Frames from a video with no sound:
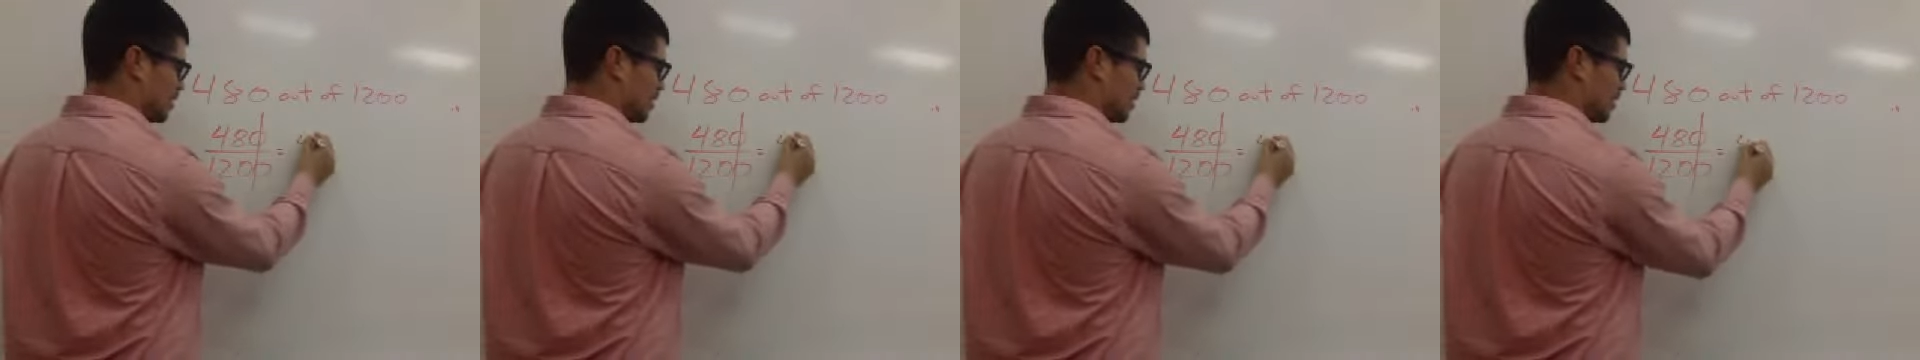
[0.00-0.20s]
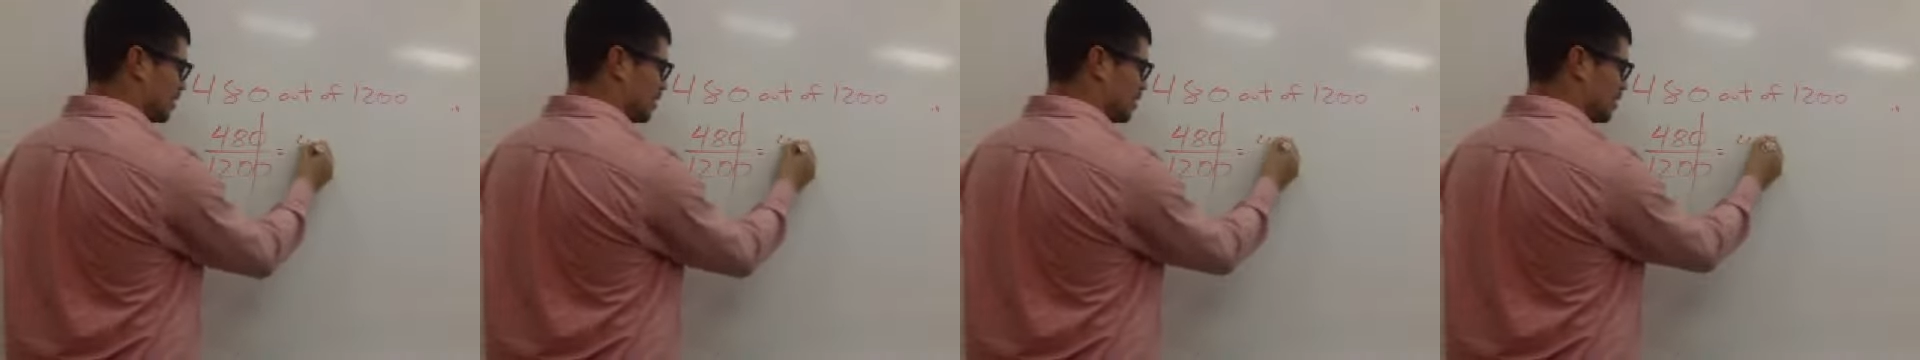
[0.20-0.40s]

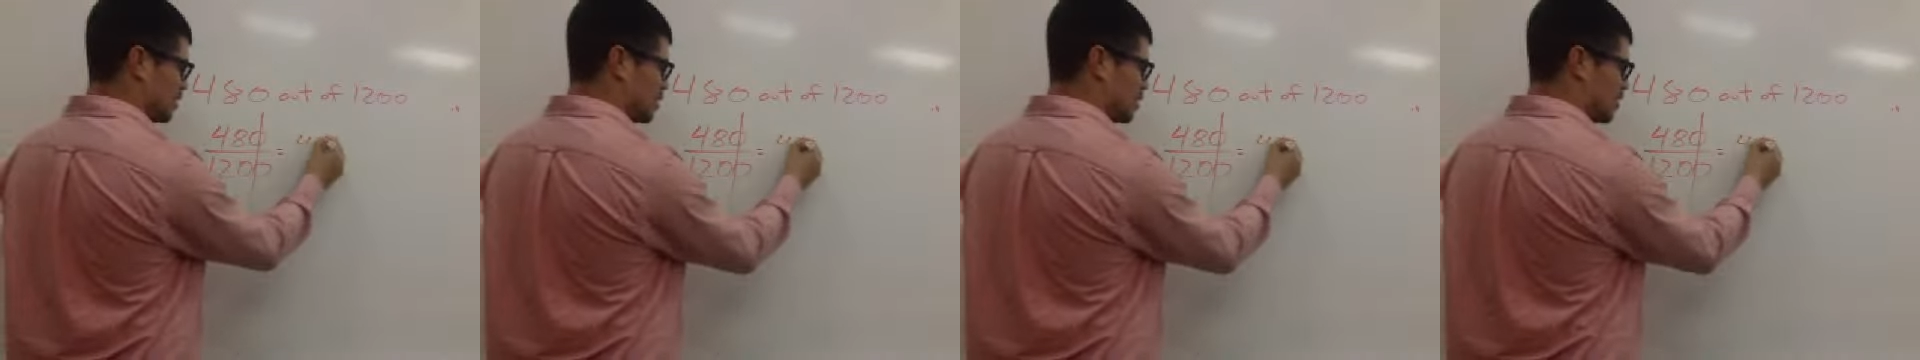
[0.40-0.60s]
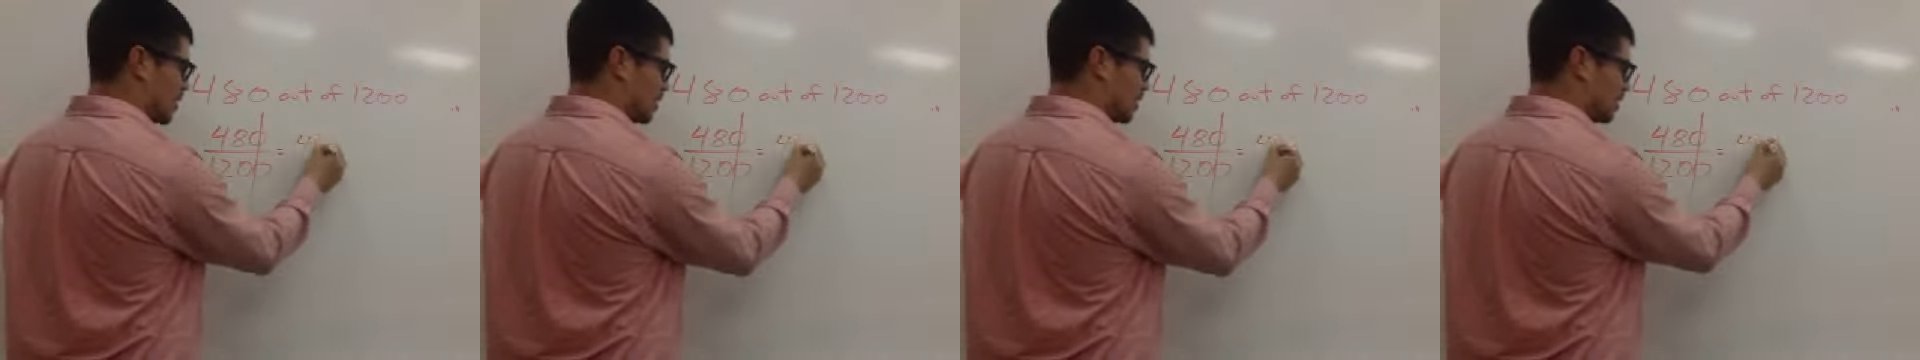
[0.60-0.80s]
that doesn't
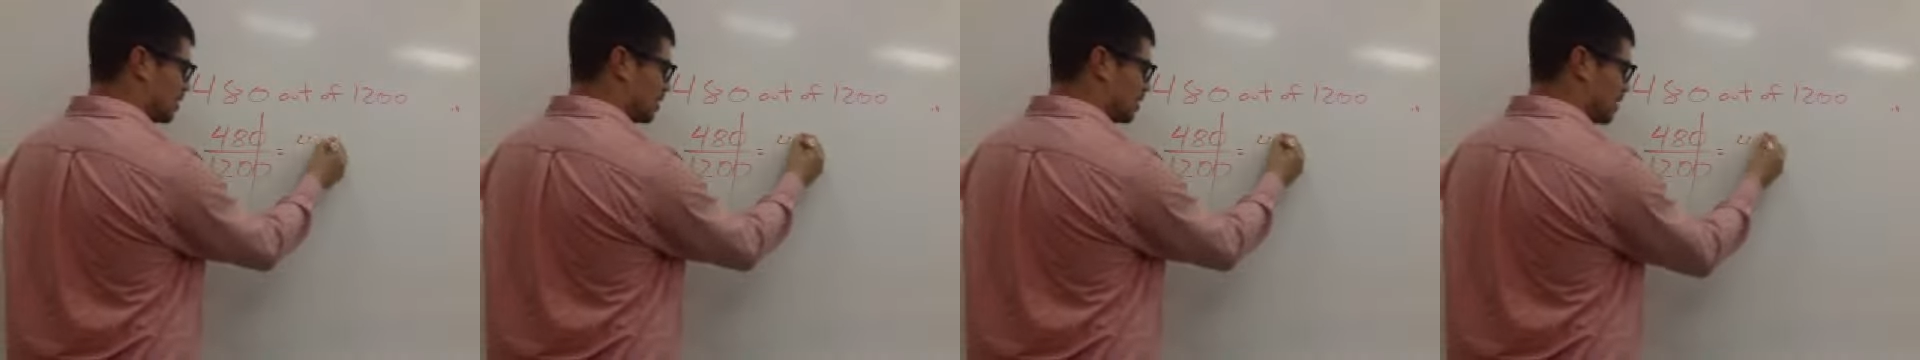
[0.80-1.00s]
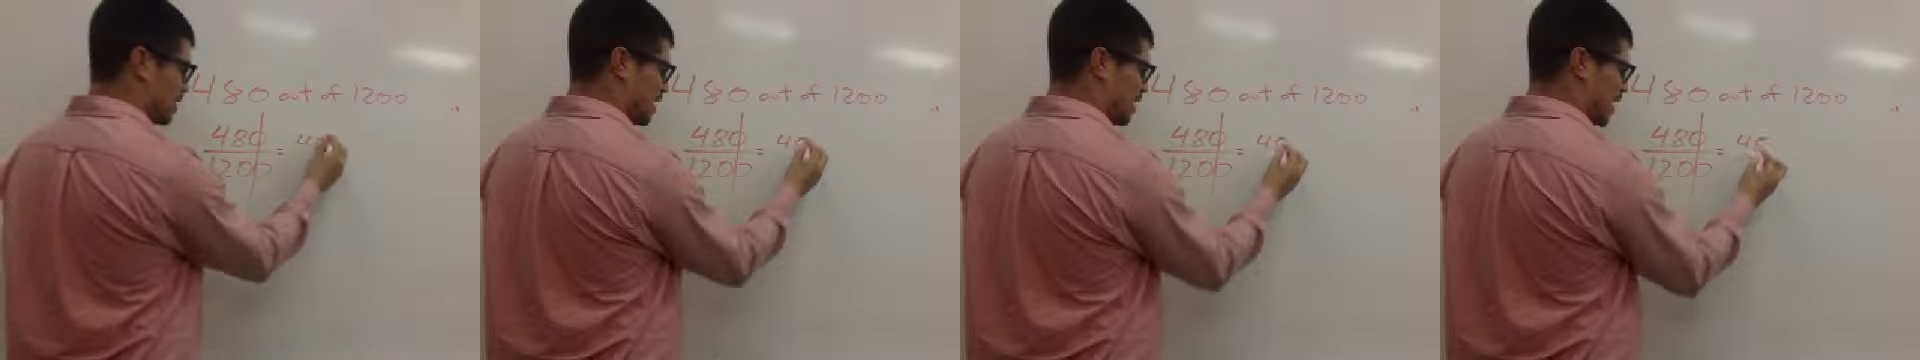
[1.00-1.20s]
look as
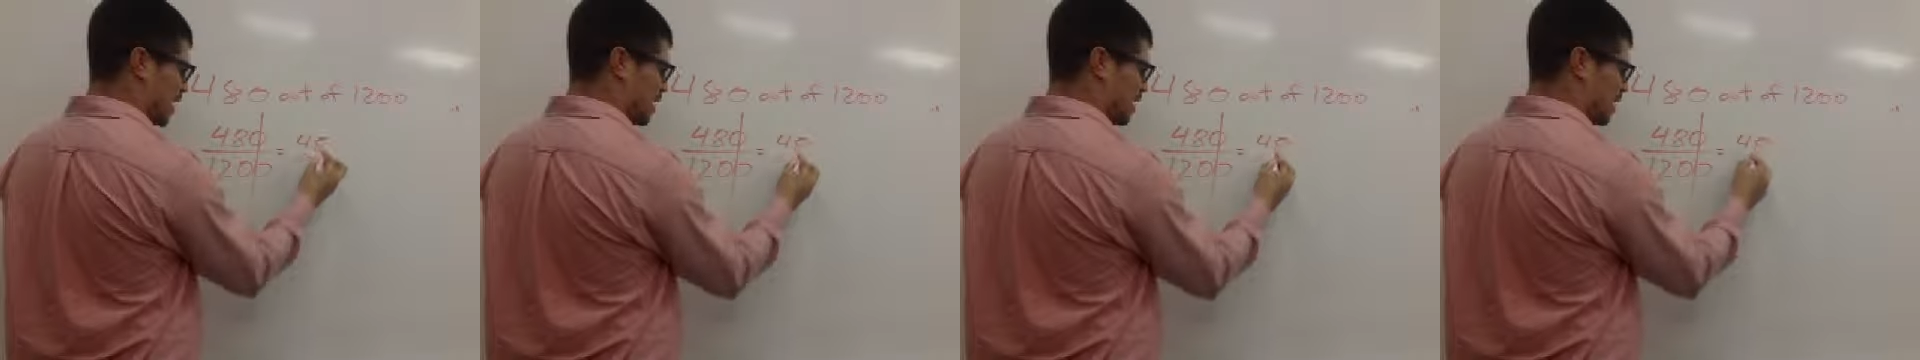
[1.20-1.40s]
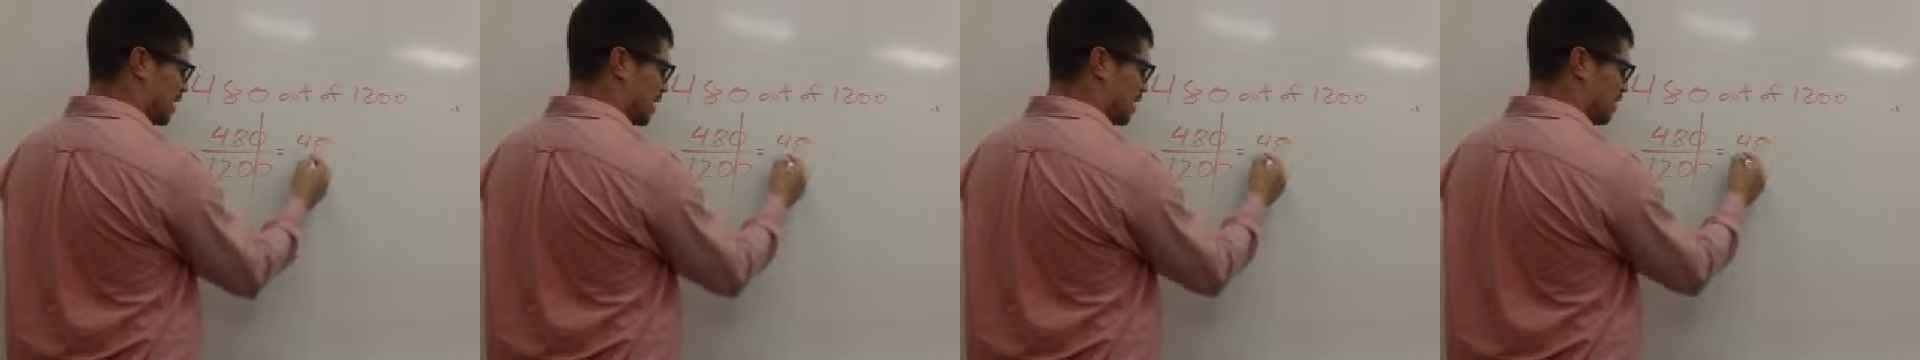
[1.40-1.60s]

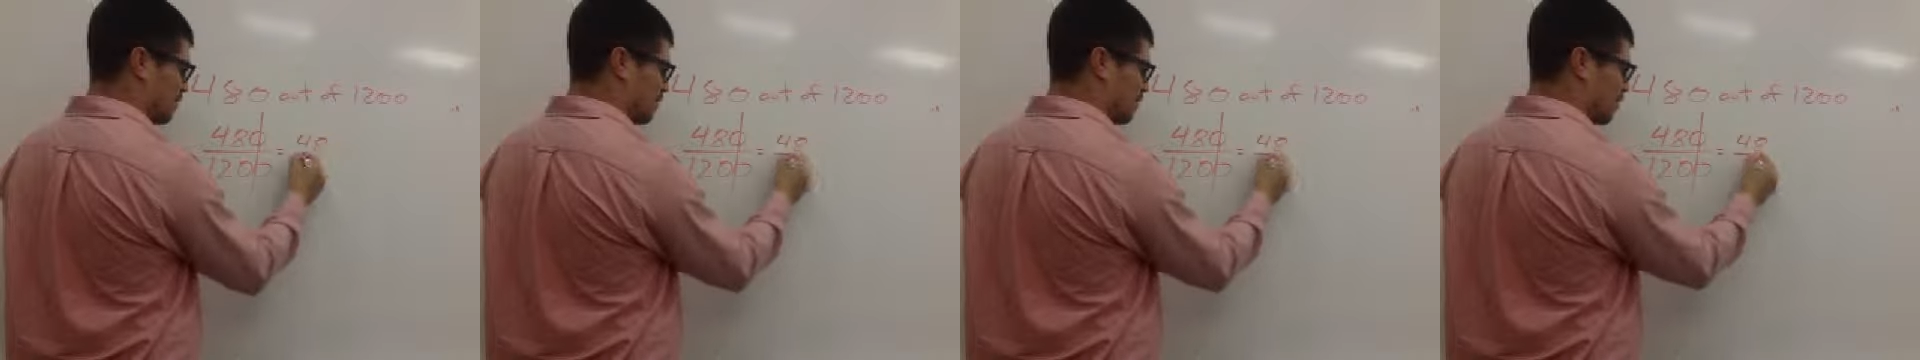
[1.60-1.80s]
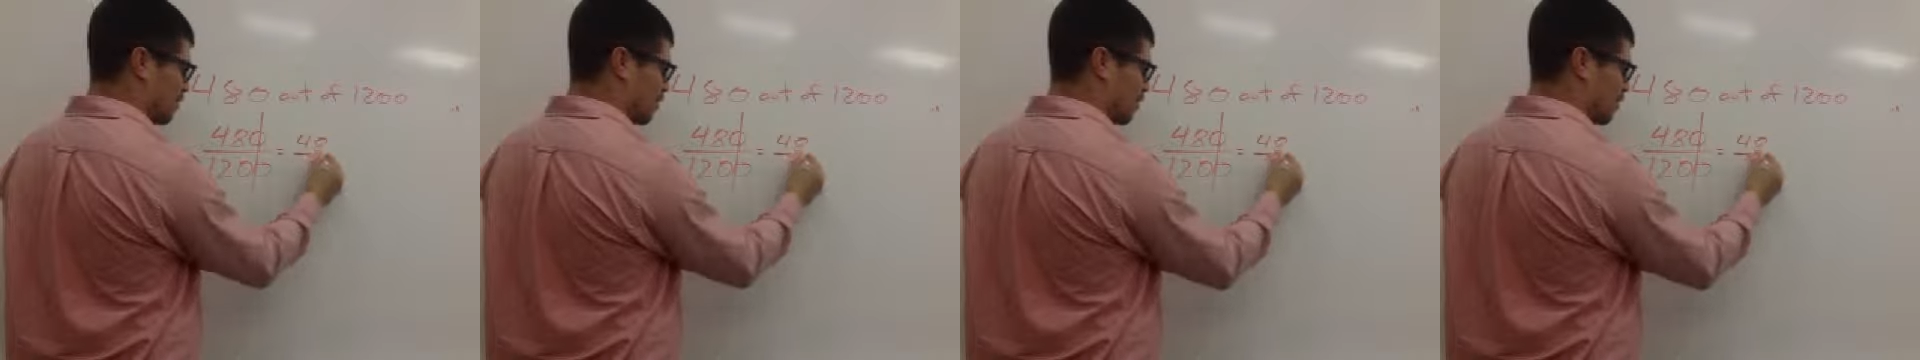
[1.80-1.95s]
intimidating. I have